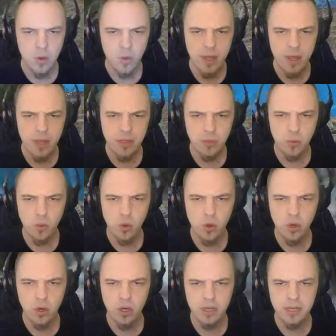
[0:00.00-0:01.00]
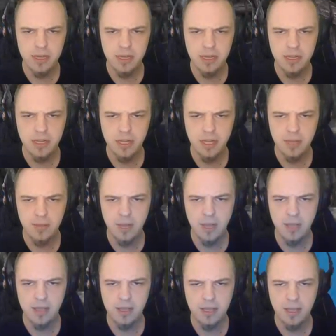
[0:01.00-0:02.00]
With wood! I'm
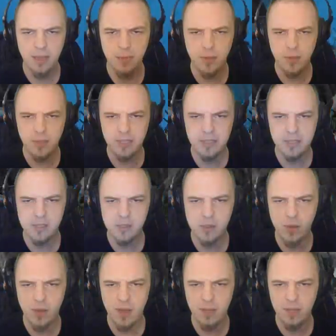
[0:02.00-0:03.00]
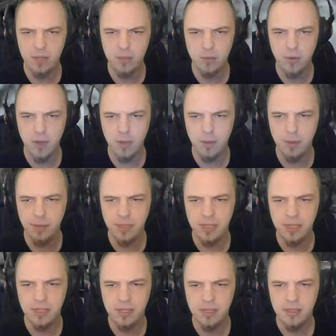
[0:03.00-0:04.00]
not gonna upgrade it to scrap metal
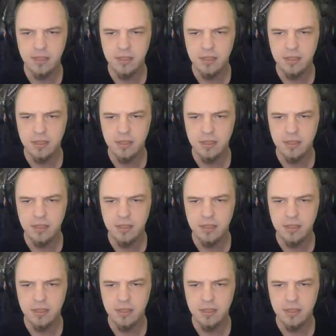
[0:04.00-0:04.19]
probably.